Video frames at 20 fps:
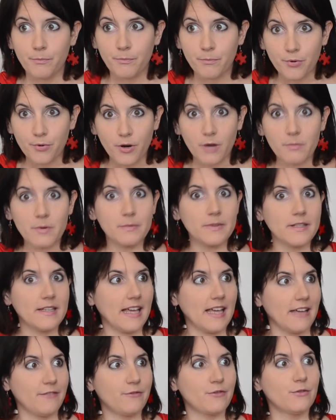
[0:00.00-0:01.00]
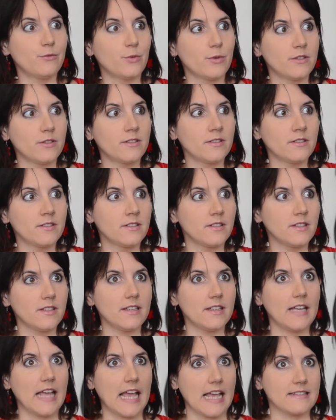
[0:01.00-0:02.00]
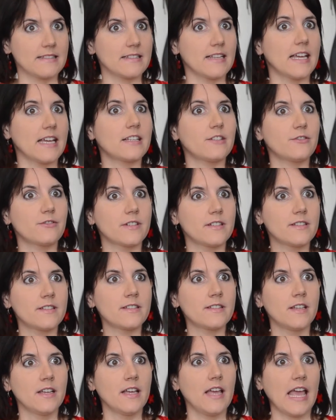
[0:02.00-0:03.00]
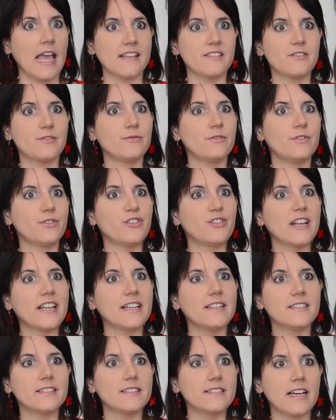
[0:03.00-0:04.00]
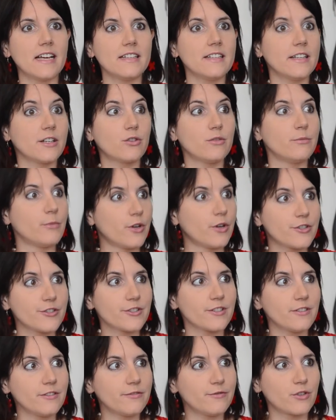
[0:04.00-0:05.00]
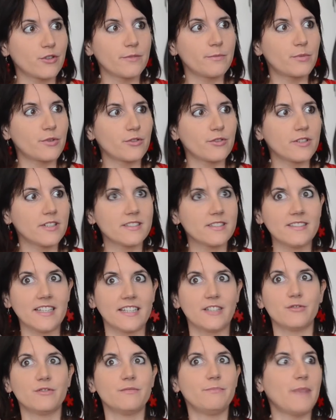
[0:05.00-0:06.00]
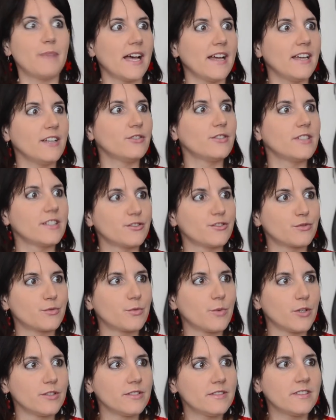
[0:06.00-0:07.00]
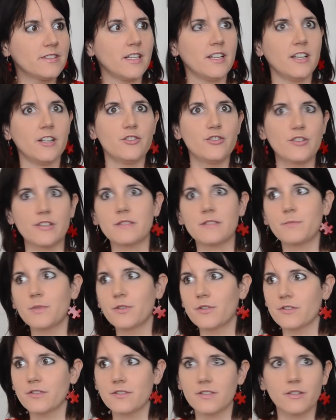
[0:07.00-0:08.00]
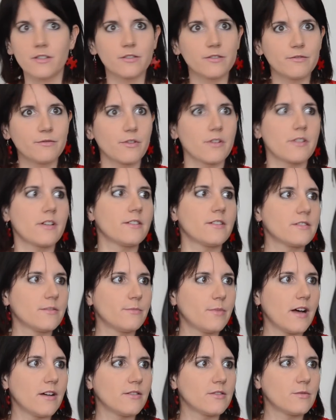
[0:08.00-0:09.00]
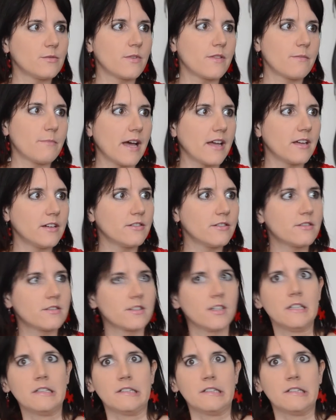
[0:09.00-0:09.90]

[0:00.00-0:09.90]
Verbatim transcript: probably everyone as an actress has sooner or later done a commercial for a product they don't buy or they don't want just because they got 4000 pounds with buyouts